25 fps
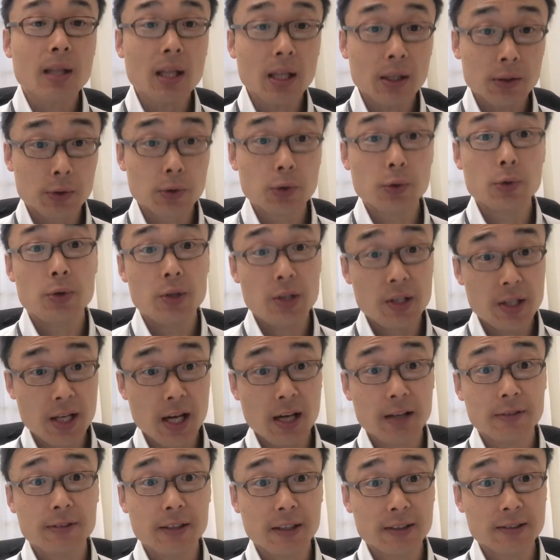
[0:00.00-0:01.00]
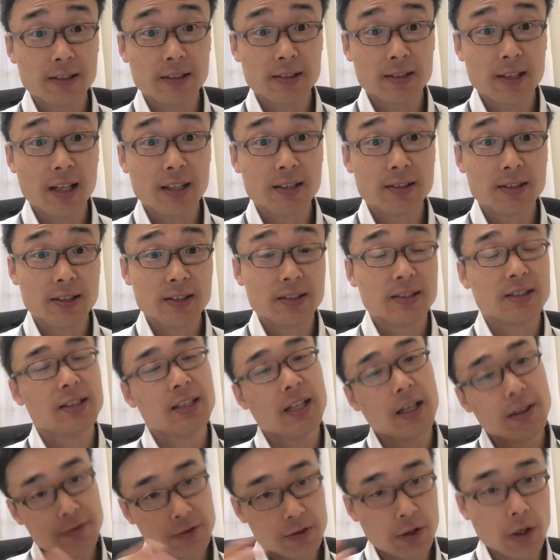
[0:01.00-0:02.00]
do enough exercises,
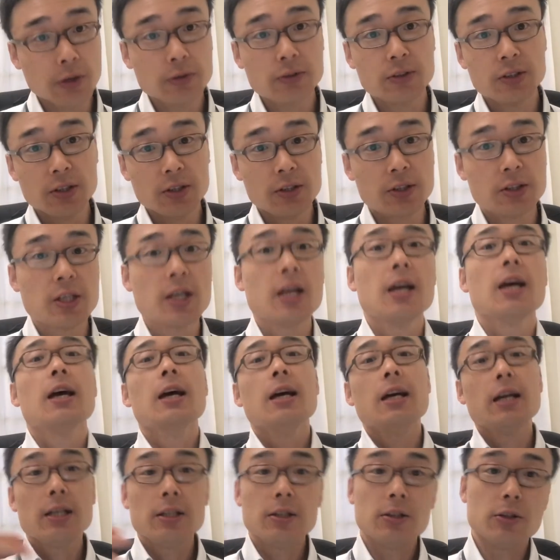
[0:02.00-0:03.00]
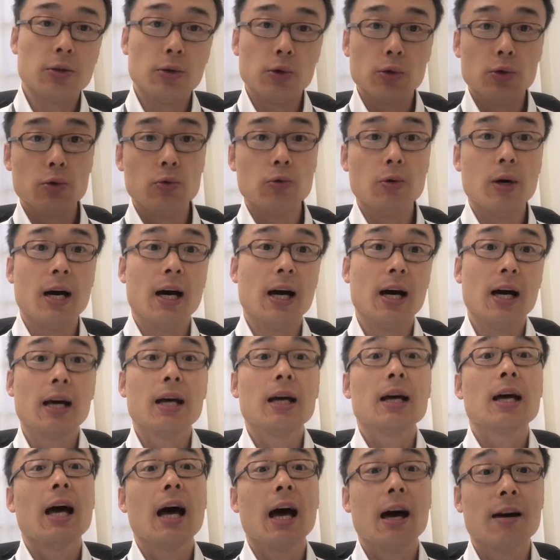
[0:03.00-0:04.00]
enough dosage to uh,
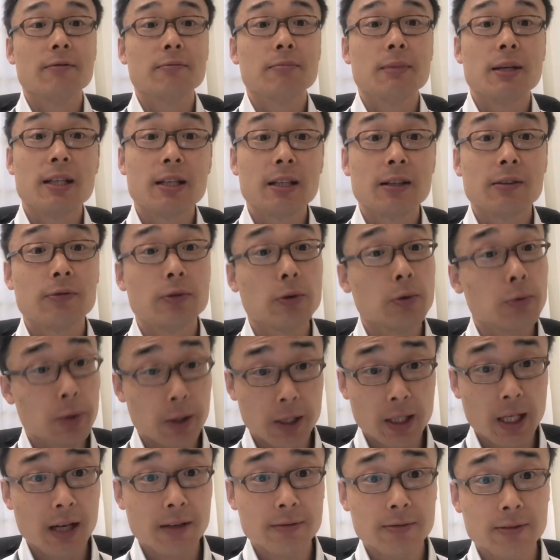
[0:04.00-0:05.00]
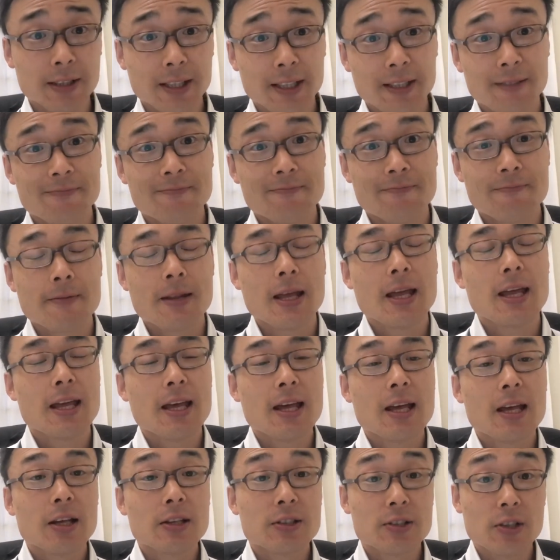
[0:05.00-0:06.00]
have meaningful recovery.
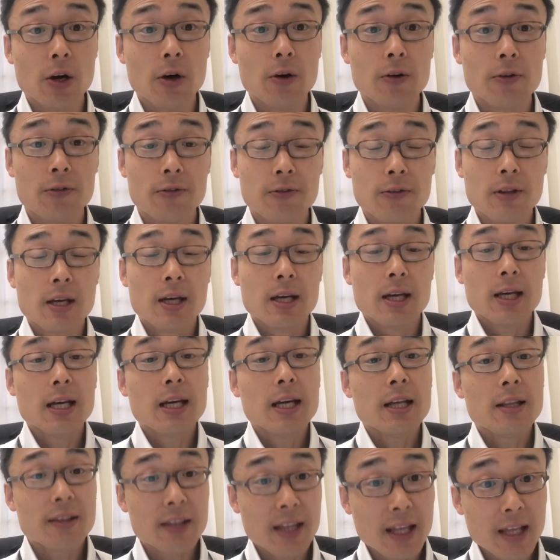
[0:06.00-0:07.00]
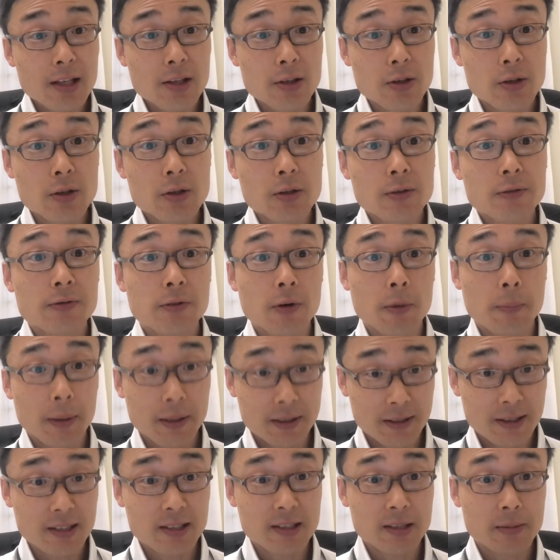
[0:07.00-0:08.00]
So thank you for
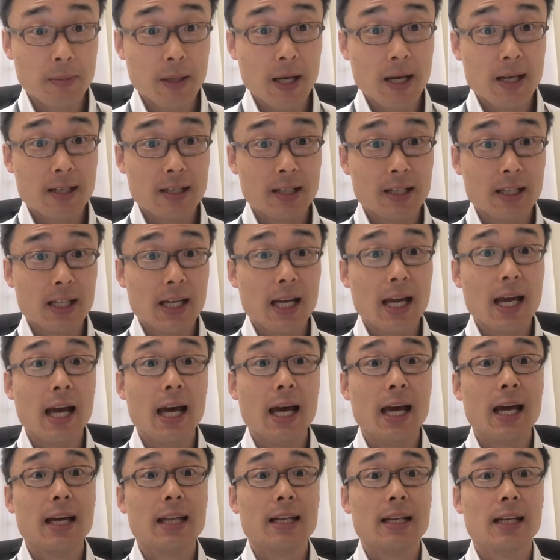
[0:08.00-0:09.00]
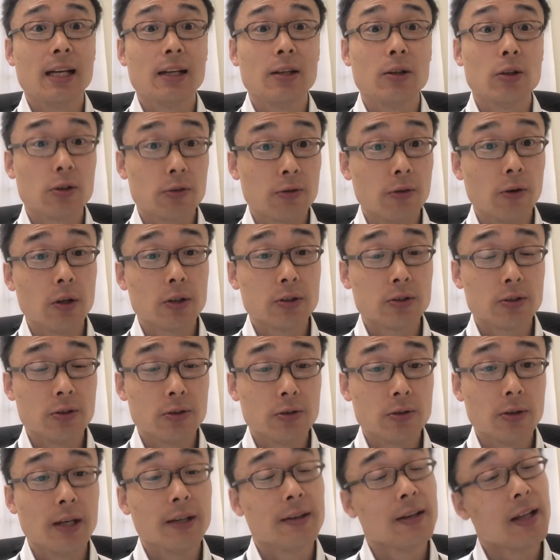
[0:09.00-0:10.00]
participating and I look forward
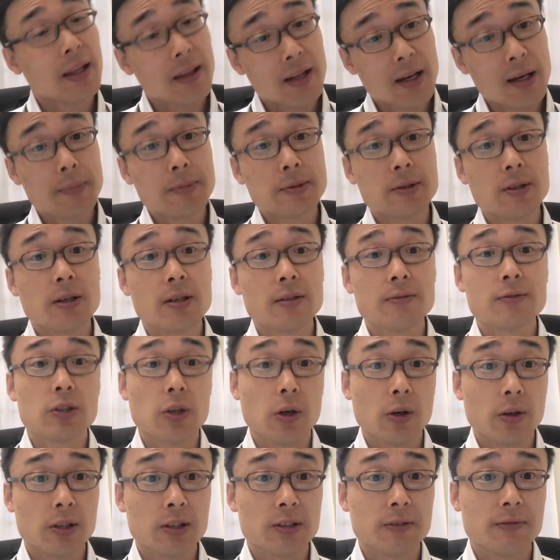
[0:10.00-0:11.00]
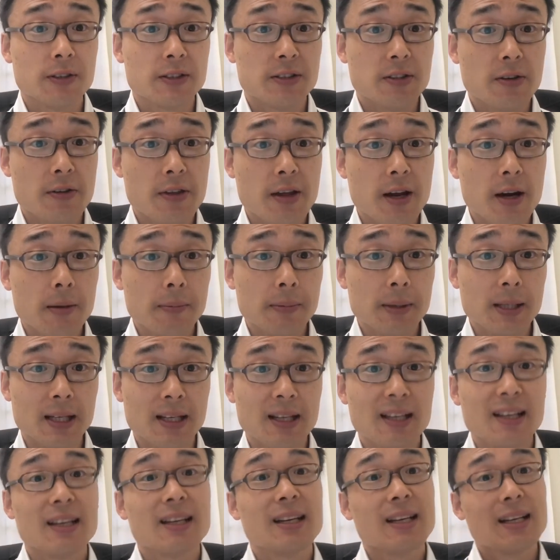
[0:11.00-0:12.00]
to another episode of Joker's Physiotherapy.
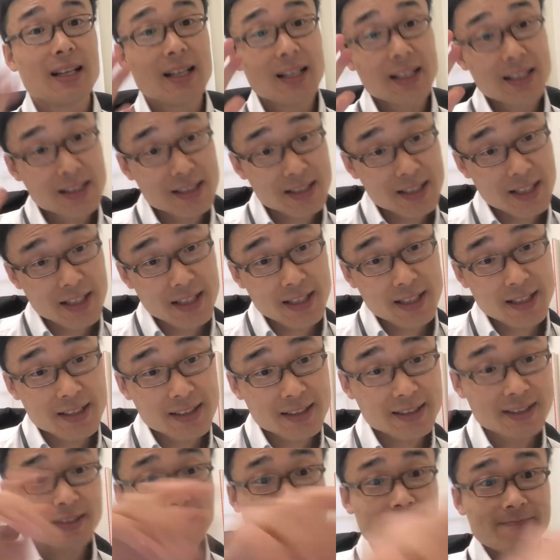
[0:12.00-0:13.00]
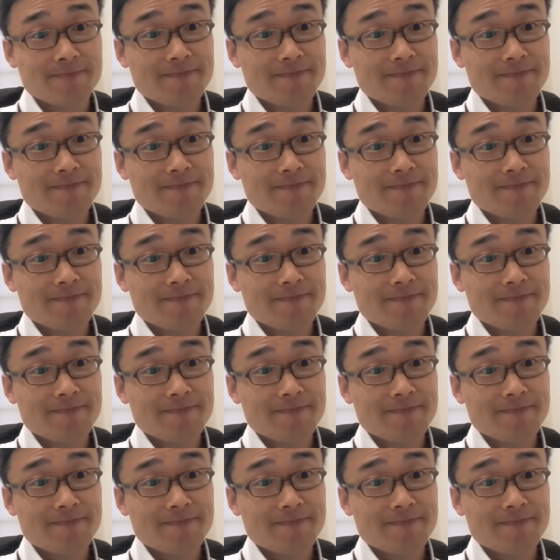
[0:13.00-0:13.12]
Cheers!